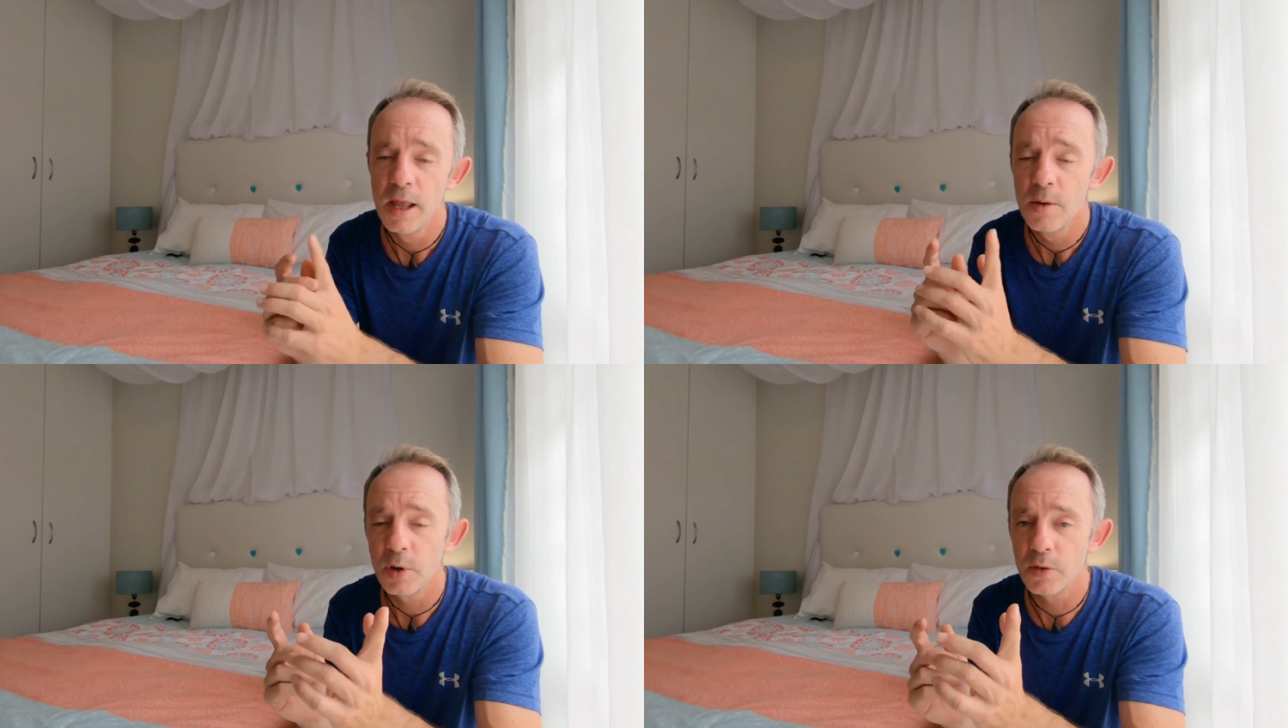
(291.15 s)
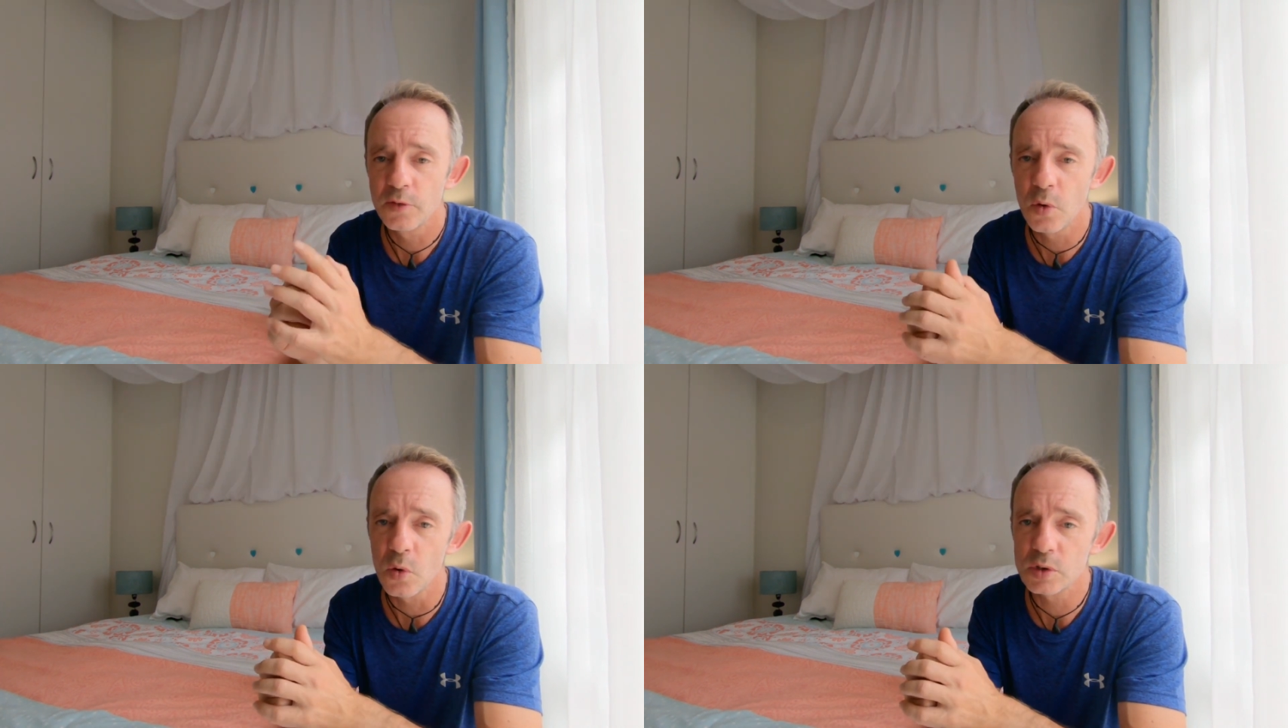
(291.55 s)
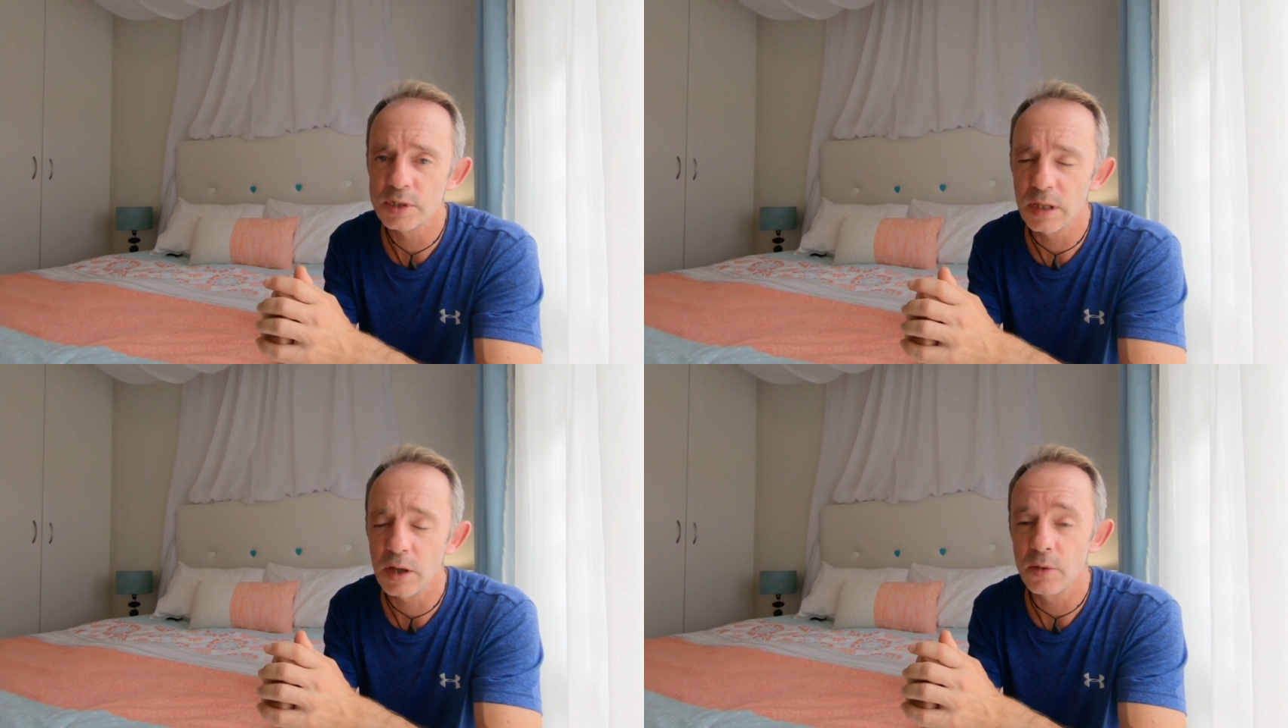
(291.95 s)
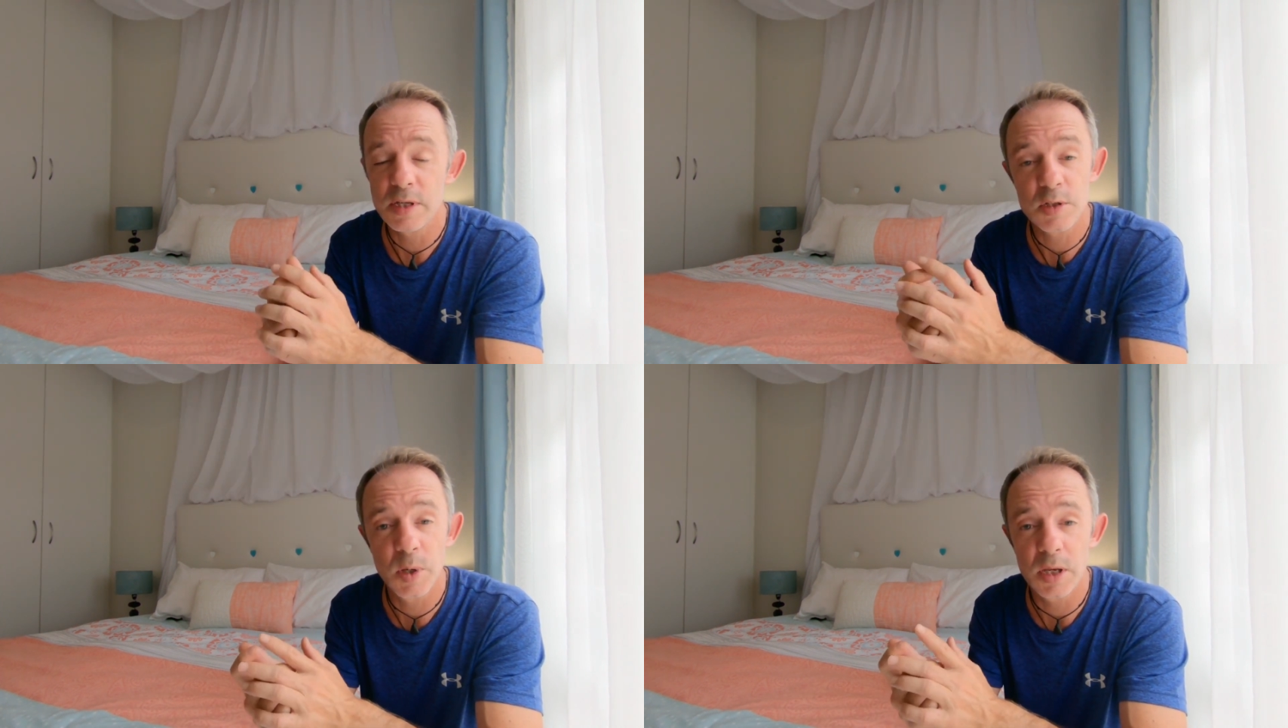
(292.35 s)
But of course,
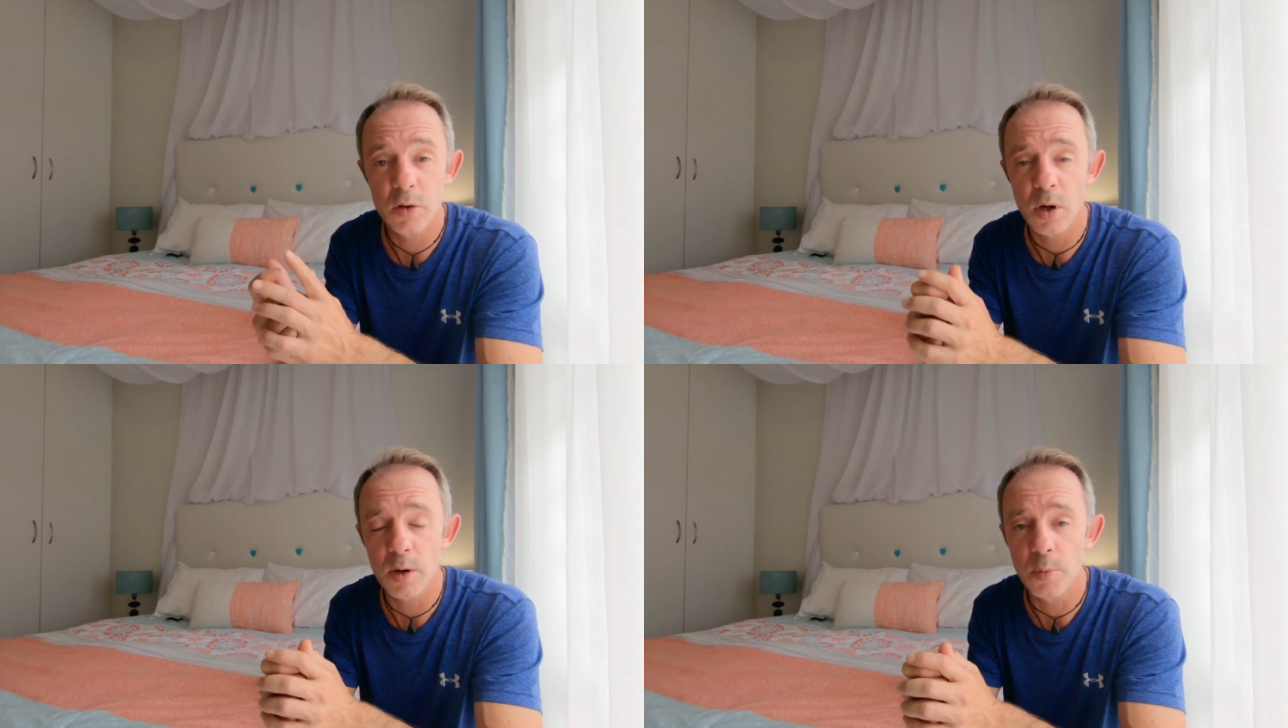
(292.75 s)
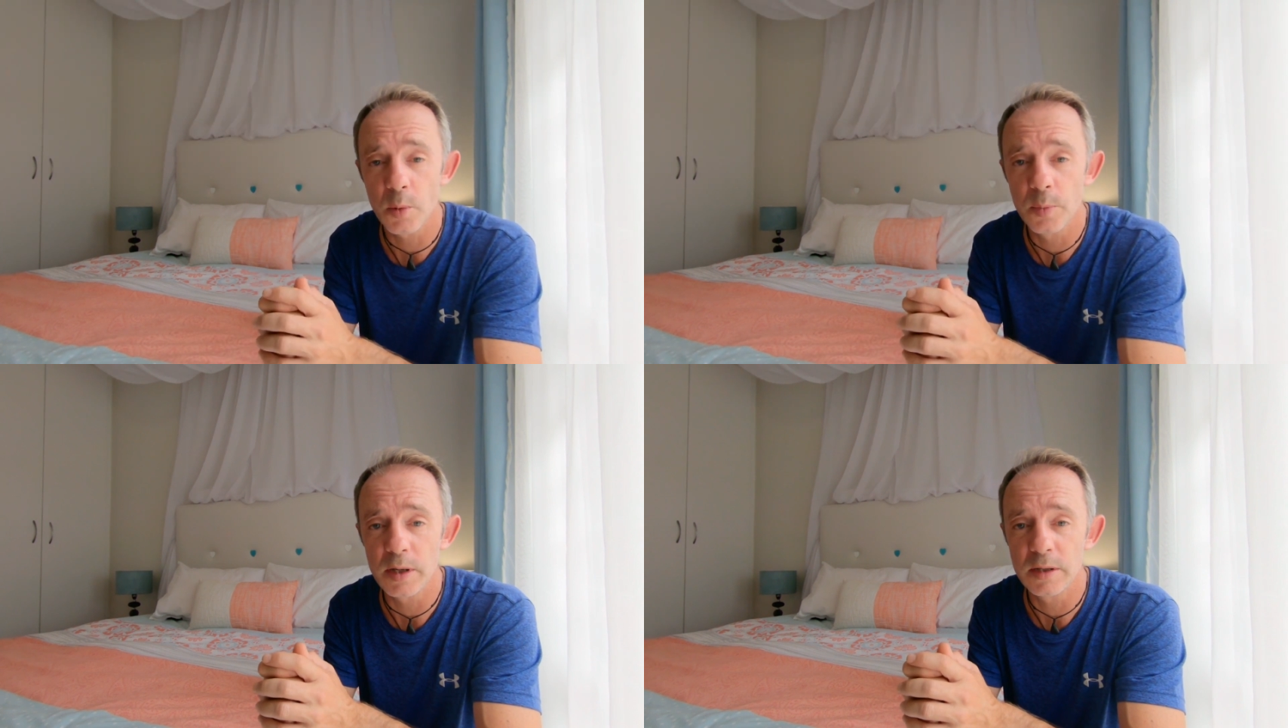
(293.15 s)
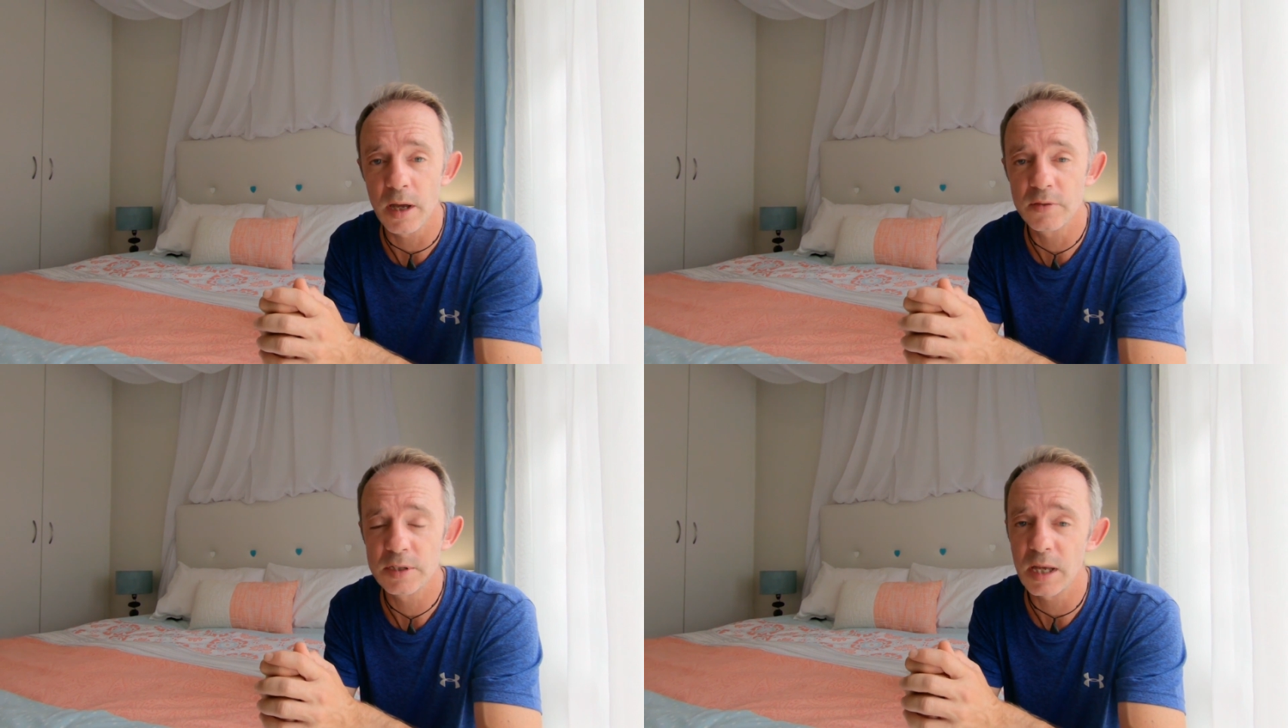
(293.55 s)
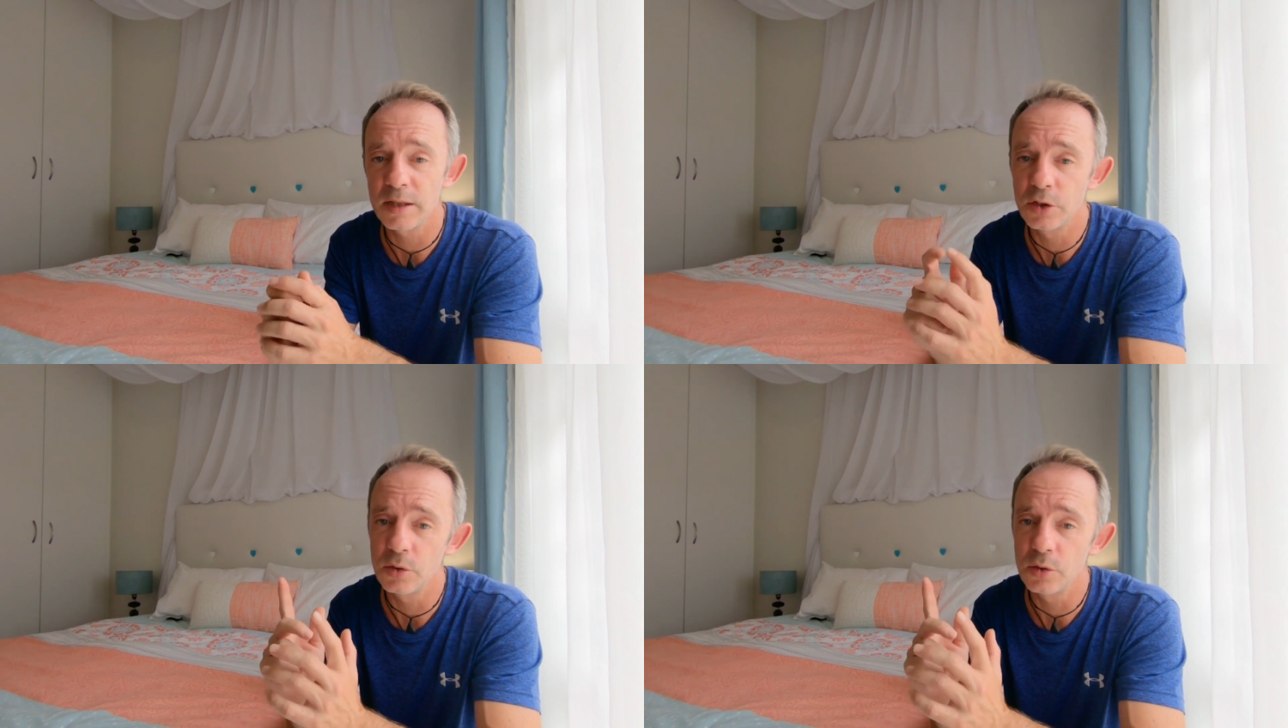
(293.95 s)
this being quite a popular dive site,